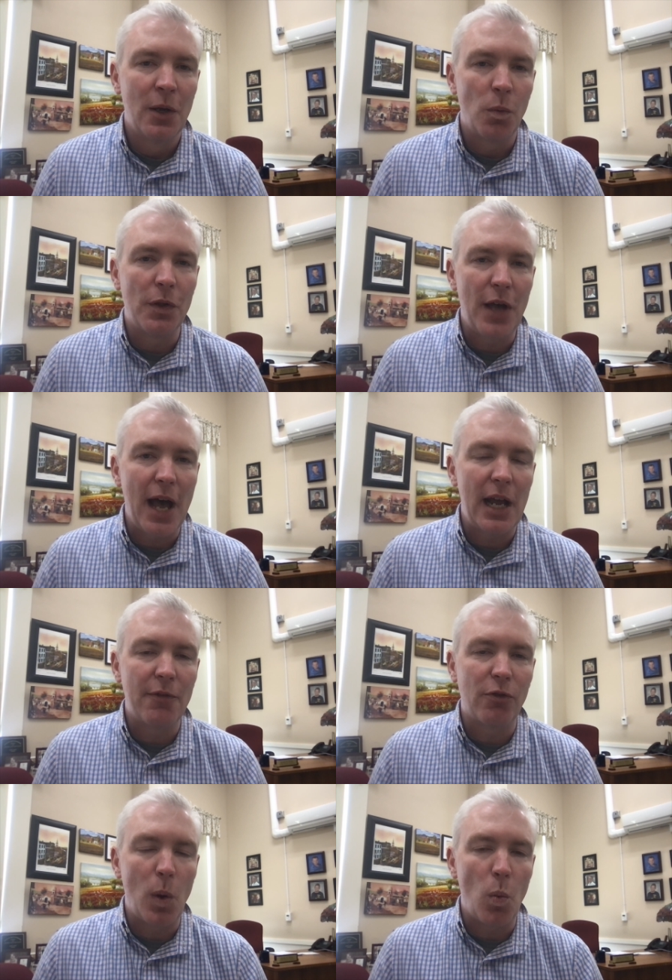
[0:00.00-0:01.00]
With that, have
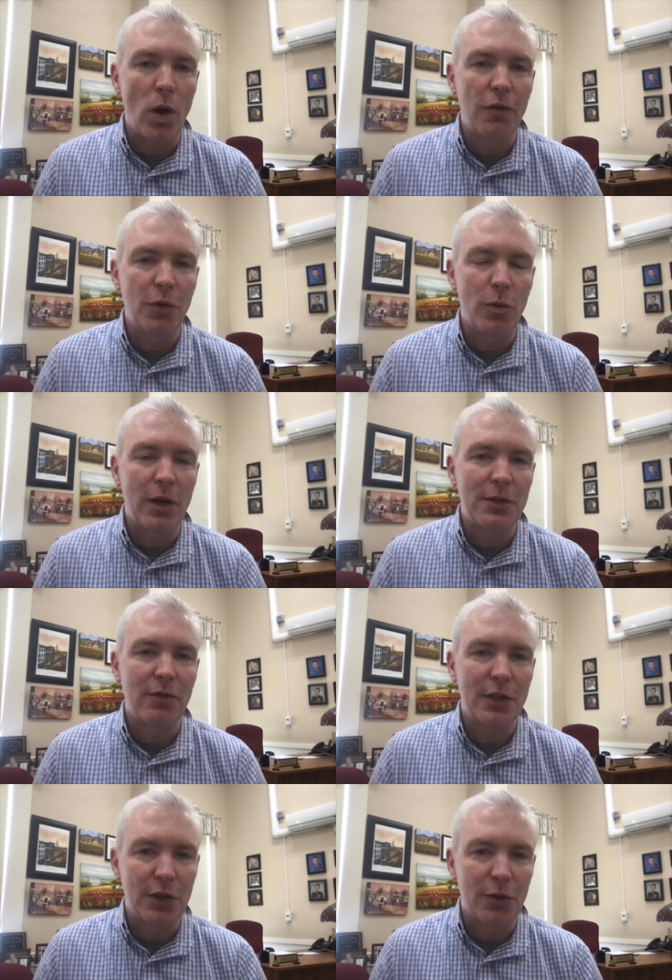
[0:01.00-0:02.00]
a wonderful rest,
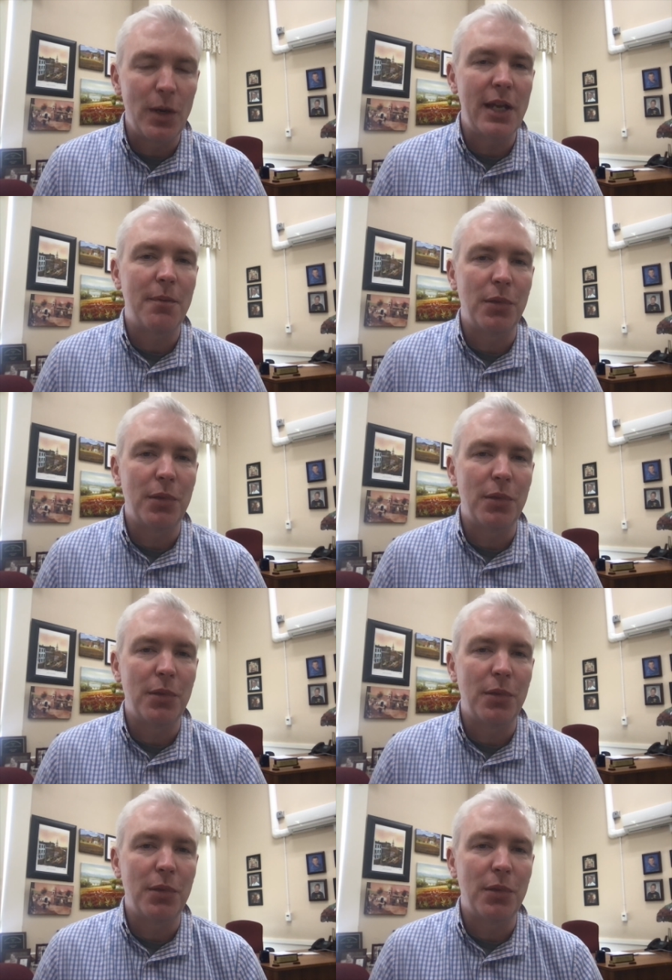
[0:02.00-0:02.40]
rest of the week.